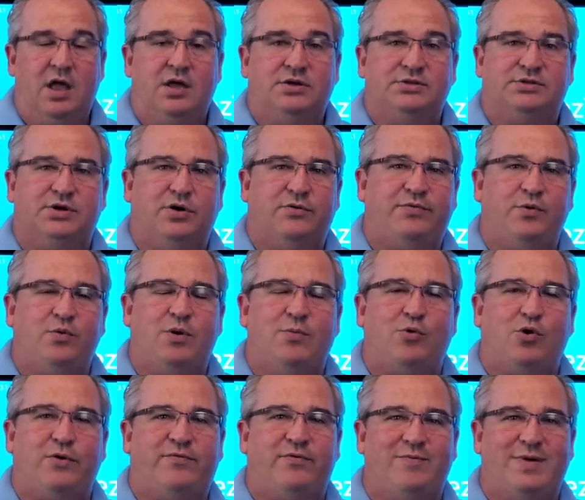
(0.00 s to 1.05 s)
So if you want
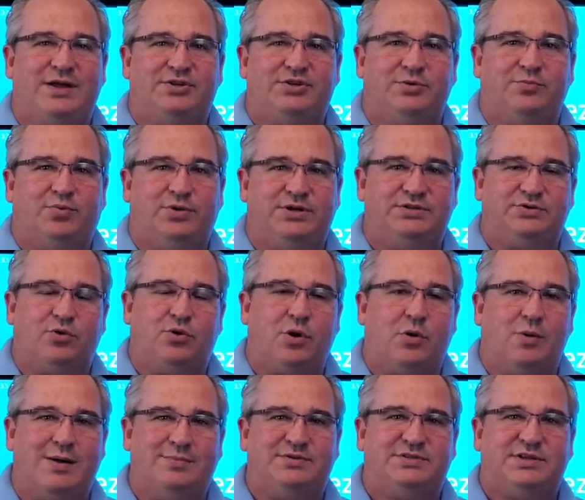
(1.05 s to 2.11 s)
more information, please go to our
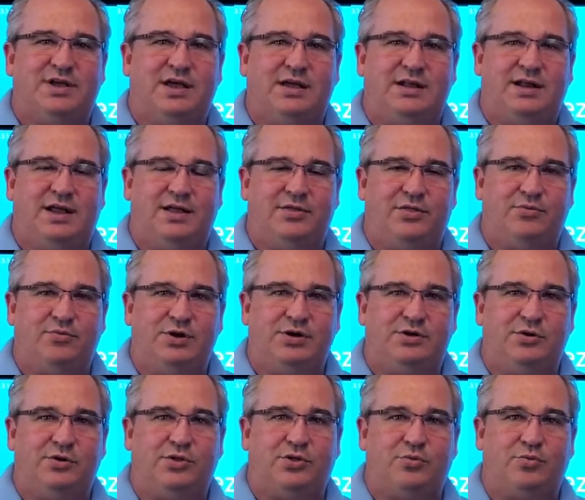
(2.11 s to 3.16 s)
website at
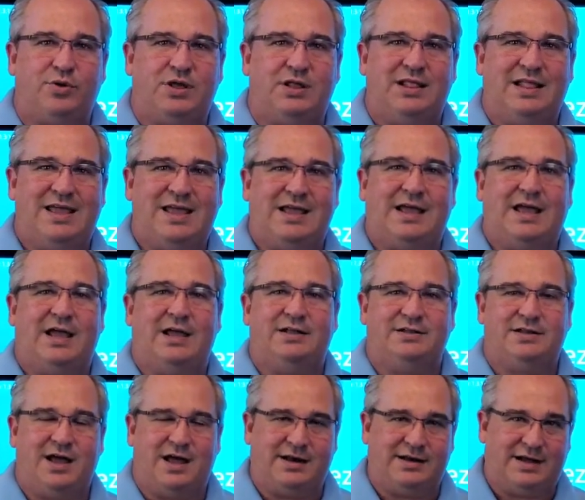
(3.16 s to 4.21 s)

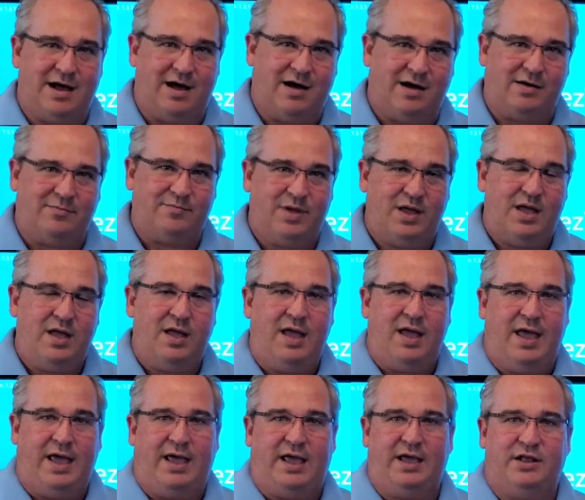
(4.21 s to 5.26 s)
323link.com.
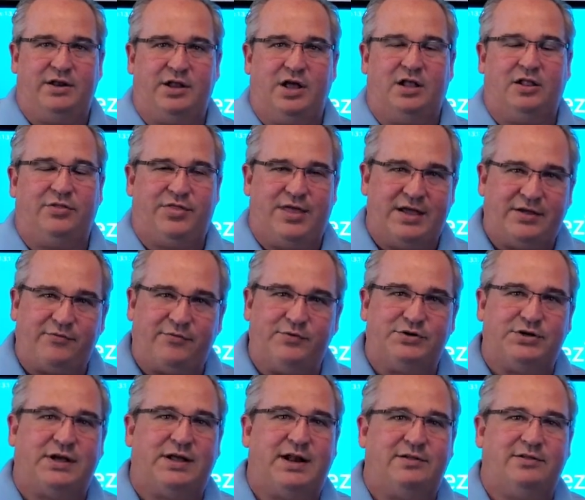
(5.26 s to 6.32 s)
And uh, thanks for
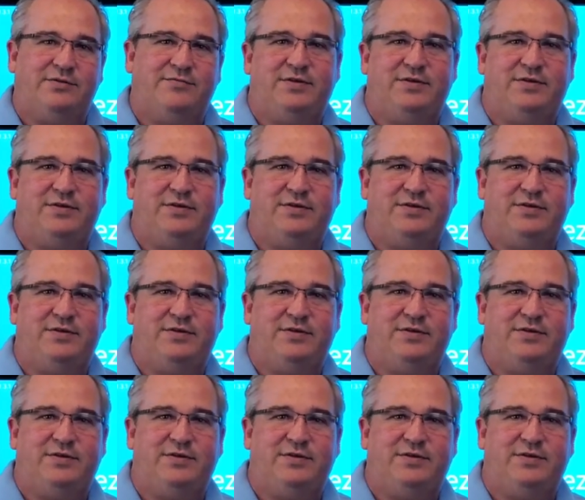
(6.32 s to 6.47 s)
checking out the